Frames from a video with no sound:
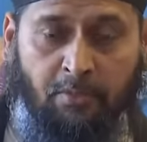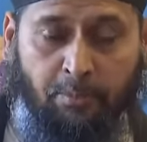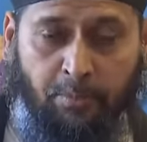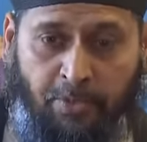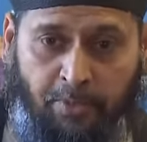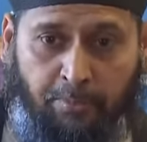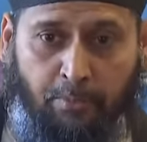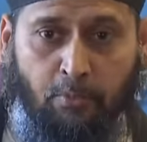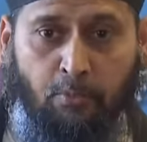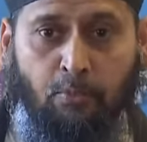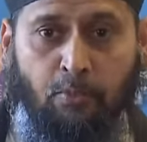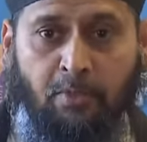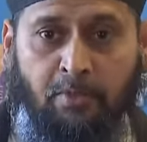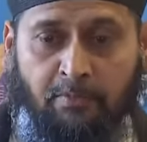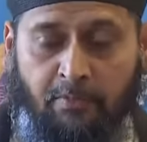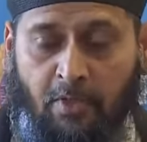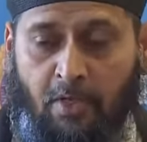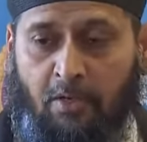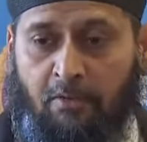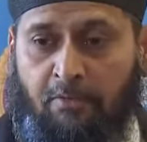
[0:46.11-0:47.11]
the people who are
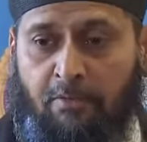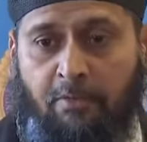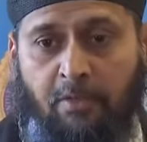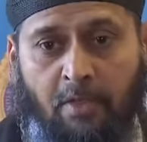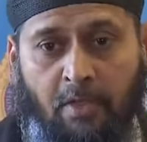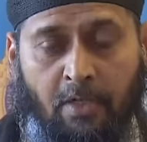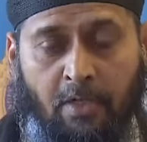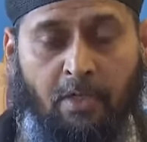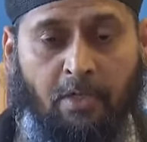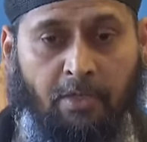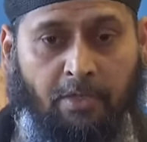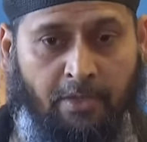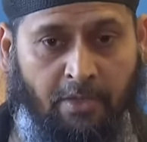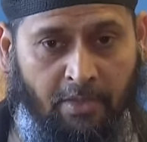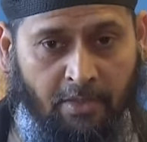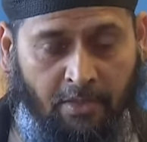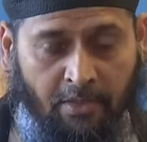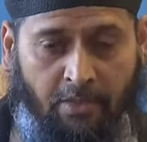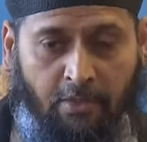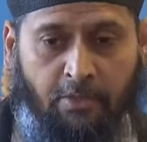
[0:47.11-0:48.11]
involved are
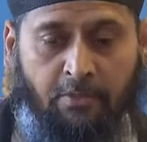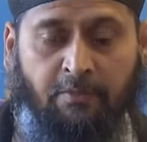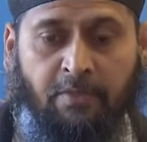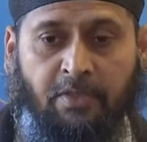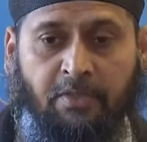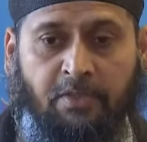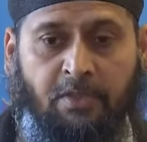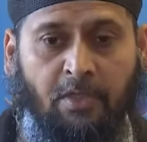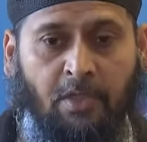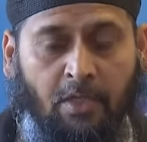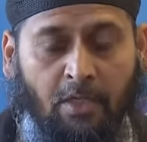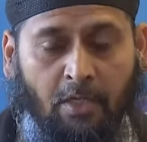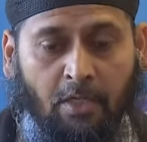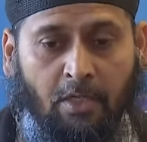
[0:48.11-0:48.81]
taking care of this.